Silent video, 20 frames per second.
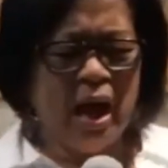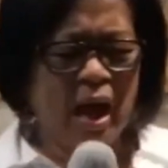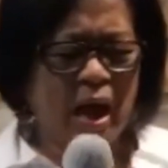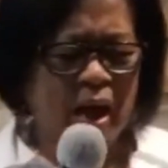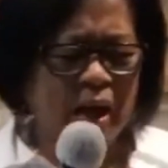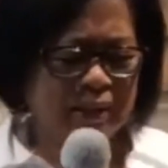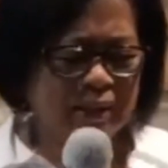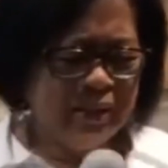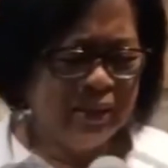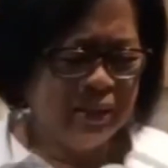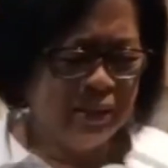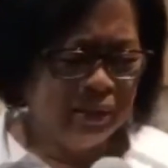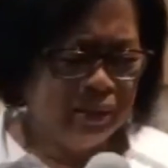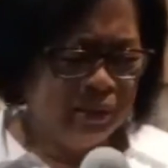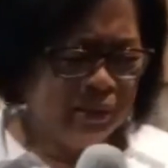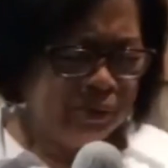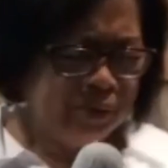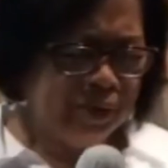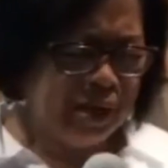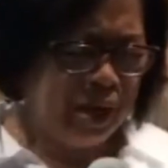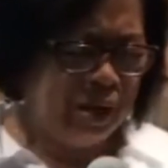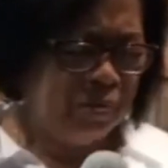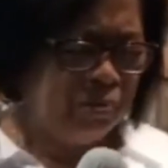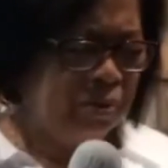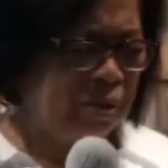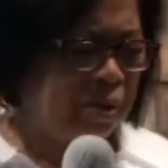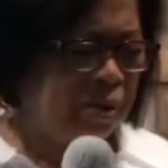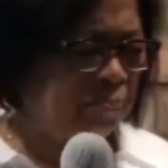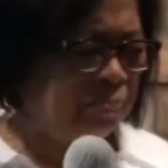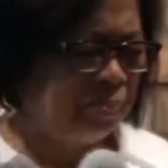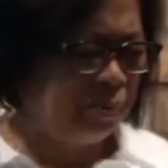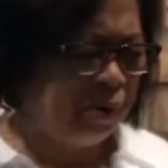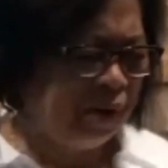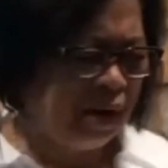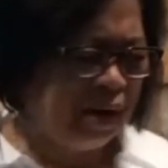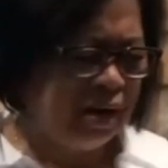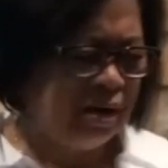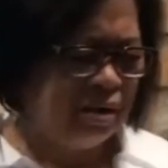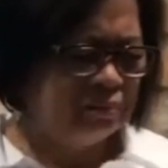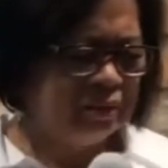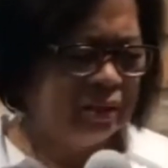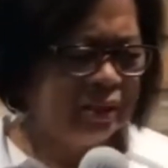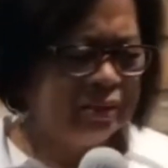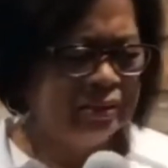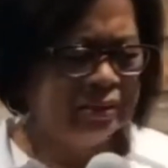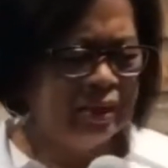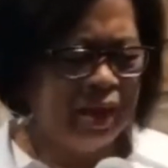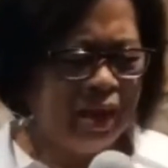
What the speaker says: Hallelujah. We pray that